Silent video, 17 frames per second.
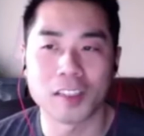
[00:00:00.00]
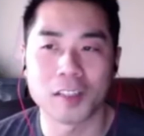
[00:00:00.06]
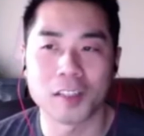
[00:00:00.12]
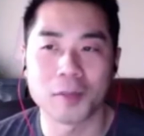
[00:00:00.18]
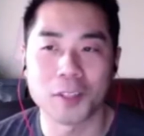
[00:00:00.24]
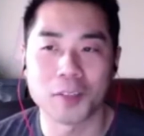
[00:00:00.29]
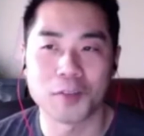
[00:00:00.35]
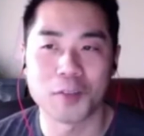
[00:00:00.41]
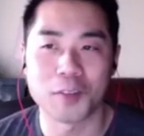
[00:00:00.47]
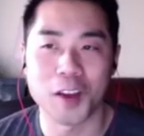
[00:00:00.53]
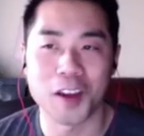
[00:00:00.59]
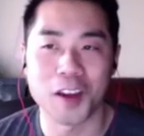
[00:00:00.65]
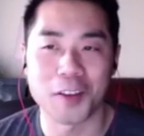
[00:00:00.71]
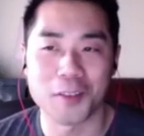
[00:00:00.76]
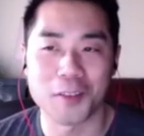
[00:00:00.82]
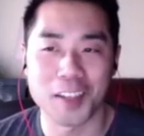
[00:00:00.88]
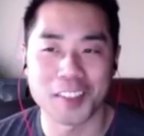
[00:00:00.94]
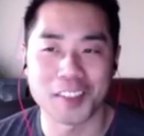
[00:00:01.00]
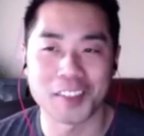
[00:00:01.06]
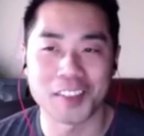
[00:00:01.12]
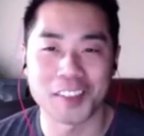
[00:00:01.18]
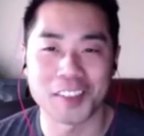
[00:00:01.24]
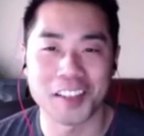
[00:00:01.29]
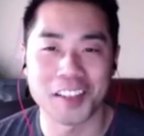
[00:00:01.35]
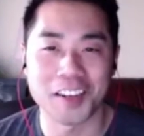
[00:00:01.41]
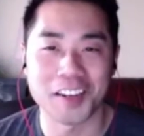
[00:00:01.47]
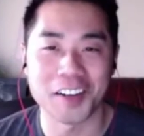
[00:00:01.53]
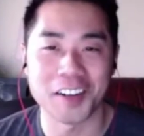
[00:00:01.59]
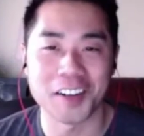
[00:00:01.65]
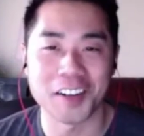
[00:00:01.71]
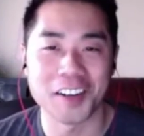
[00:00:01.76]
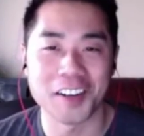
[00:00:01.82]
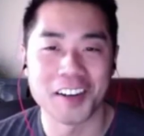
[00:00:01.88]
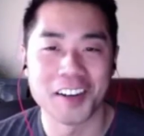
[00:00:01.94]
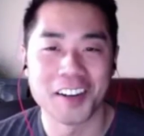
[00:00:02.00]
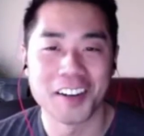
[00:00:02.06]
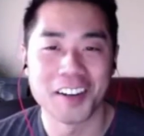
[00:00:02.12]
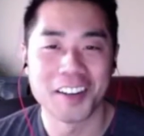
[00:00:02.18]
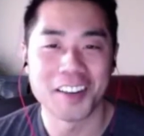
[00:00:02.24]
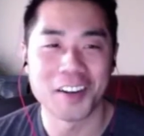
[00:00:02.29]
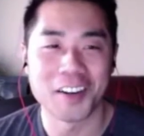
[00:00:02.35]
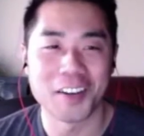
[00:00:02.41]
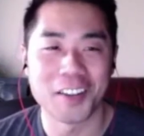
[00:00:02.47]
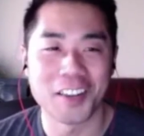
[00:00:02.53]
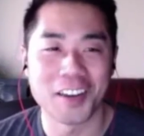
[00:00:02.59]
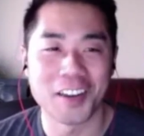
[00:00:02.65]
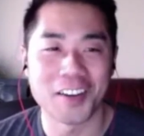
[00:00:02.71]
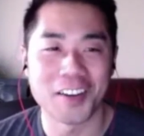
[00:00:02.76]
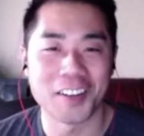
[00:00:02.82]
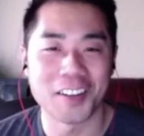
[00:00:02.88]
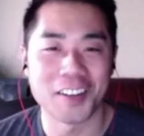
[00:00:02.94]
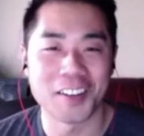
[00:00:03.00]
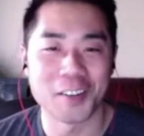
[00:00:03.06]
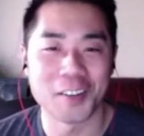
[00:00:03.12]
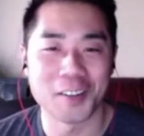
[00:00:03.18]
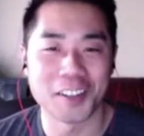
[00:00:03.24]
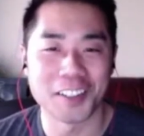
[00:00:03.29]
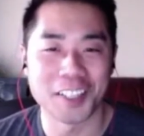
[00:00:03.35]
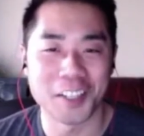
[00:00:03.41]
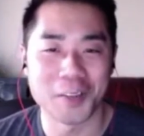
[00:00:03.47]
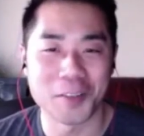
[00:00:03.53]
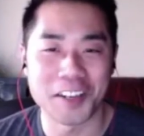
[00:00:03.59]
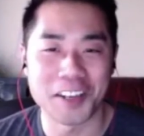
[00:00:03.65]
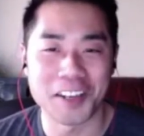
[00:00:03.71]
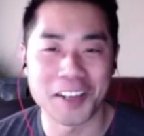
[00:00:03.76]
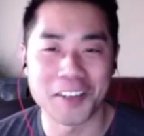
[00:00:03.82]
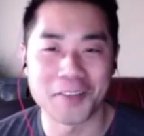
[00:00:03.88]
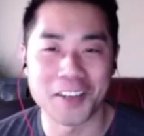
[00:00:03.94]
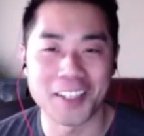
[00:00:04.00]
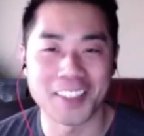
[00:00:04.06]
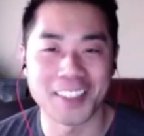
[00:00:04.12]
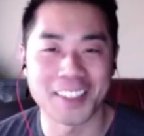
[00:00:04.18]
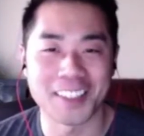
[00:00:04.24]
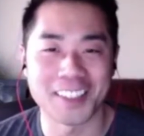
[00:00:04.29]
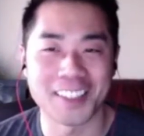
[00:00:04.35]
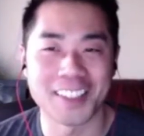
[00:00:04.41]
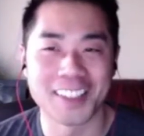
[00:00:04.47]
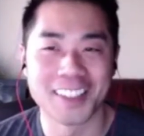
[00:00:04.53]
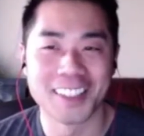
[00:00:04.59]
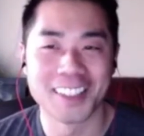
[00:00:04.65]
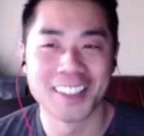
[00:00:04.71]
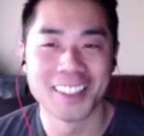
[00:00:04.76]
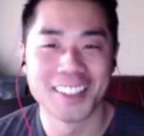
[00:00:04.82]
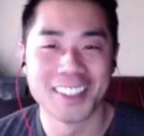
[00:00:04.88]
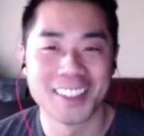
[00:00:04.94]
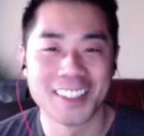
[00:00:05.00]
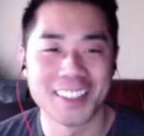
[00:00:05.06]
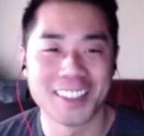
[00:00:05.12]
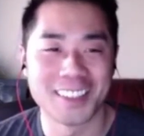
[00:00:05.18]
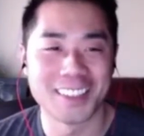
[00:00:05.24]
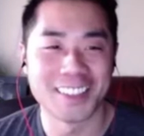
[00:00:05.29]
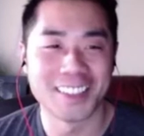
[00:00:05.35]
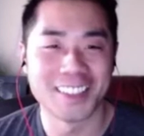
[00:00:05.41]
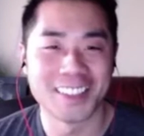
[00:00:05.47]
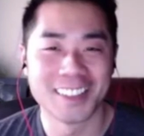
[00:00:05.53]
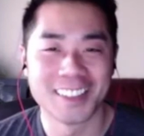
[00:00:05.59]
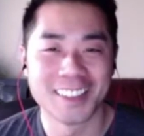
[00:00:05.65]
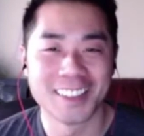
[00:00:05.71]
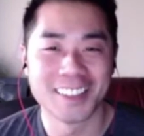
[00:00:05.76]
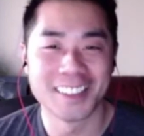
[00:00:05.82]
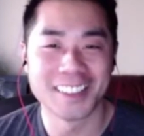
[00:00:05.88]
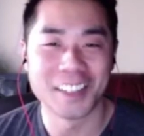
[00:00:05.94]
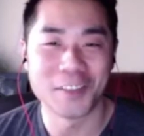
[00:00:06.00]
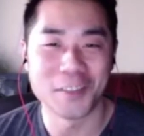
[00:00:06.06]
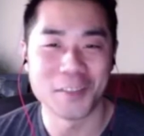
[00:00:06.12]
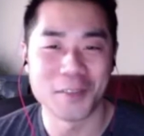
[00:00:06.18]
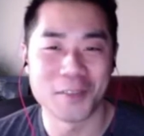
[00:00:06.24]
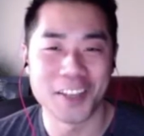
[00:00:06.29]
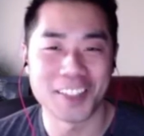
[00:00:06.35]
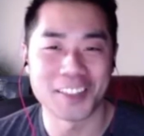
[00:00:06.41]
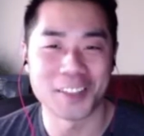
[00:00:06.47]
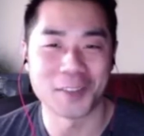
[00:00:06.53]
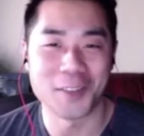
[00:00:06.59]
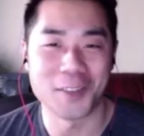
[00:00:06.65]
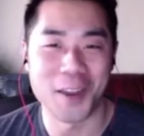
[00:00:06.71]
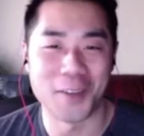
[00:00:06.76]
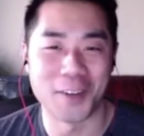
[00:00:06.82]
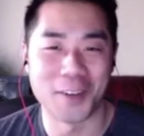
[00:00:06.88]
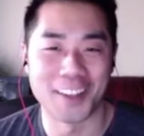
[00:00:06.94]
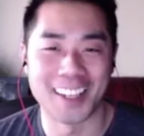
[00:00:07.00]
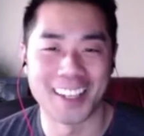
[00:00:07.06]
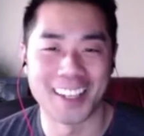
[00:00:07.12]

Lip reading: if you've got investors that are in there, a liquidity event is is every investor's favorite thing.